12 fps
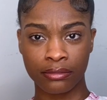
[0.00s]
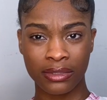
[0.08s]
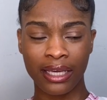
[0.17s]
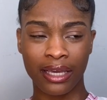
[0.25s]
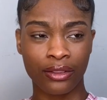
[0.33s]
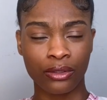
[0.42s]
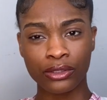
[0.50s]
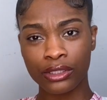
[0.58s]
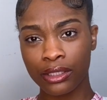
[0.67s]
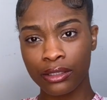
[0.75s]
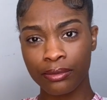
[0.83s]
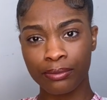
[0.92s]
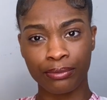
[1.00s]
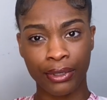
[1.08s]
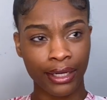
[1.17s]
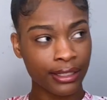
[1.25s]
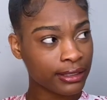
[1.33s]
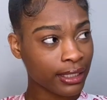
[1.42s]
yeah, those are the
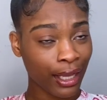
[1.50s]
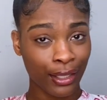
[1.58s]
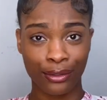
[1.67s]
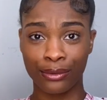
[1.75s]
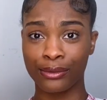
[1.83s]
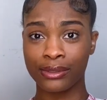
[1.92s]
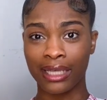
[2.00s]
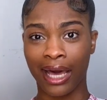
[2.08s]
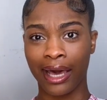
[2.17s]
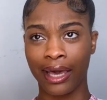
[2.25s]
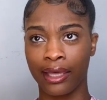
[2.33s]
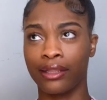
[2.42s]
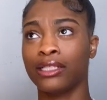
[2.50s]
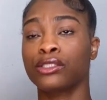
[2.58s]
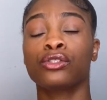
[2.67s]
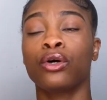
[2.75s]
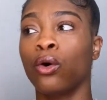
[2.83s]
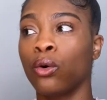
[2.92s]
brands that I use. That's
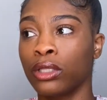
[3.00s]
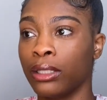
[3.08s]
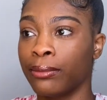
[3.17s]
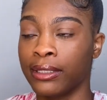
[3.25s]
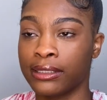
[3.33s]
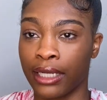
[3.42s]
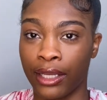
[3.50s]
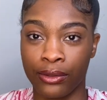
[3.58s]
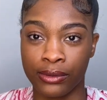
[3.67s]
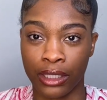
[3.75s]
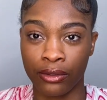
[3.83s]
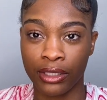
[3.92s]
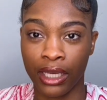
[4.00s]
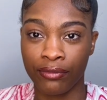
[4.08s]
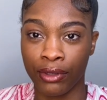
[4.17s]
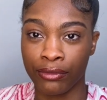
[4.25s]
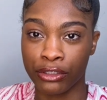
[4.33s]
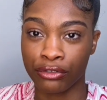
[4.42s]
the only brands that I use. I don't think I've
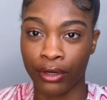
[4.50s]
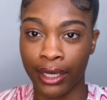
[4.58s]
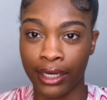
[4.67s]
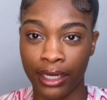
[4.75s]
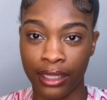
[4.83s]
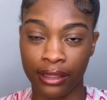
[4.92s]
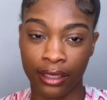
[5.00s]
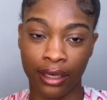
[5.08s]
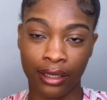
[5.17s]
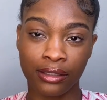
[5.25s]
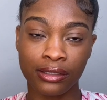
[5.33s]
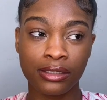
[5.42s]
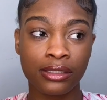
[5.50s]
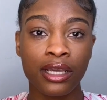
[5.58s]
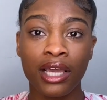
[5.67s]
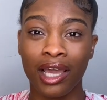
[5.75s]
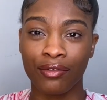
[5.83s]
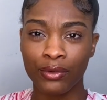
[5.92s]
ever tried anything else.
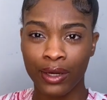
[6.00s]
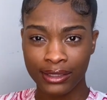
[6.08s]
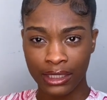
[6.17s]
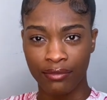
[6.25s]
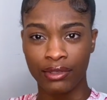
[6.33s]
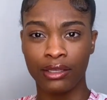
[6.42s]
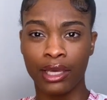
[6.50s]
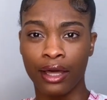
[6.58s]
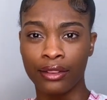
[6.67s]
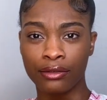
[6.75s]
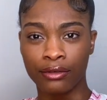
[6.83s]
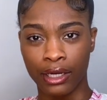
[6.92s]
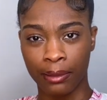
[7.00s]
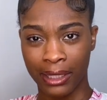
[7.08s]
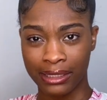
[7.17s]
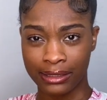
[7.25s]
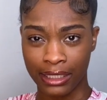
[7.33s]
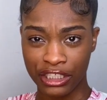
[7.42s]
If you guys have any other
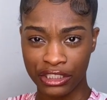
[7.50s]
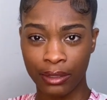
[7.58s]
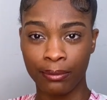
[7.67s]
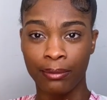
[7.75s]
recommendations,